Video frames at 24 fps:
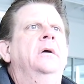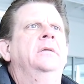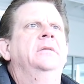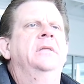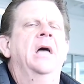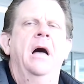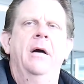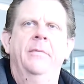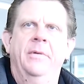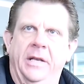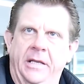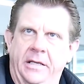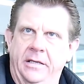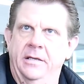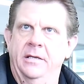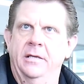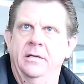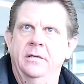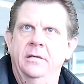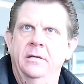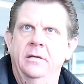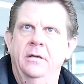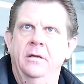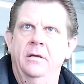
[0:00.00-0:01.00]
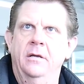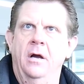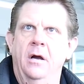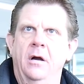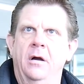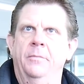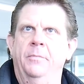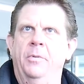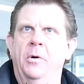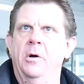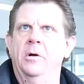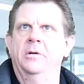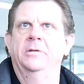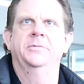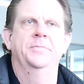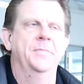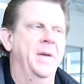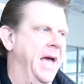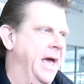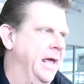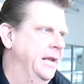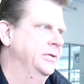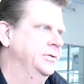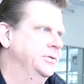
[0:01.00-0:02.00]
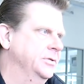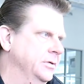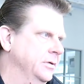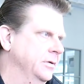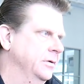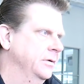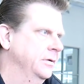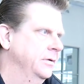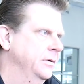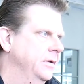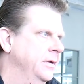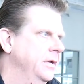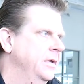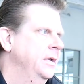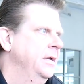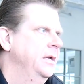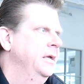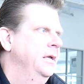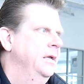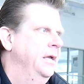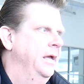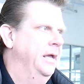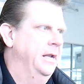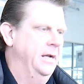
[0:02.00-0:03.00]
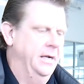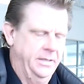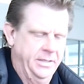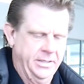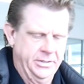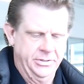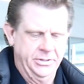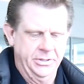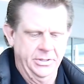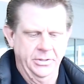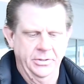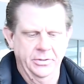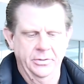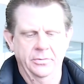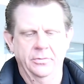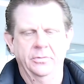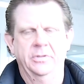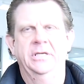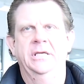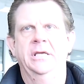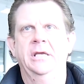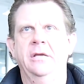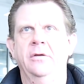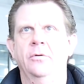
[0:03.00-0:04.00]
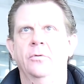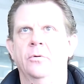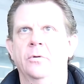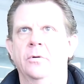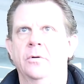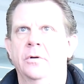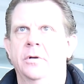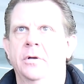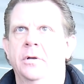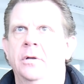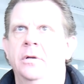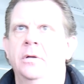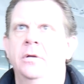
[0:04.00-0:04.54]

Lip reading: Dominic, our parts manager, and I'll get you a new key ordered.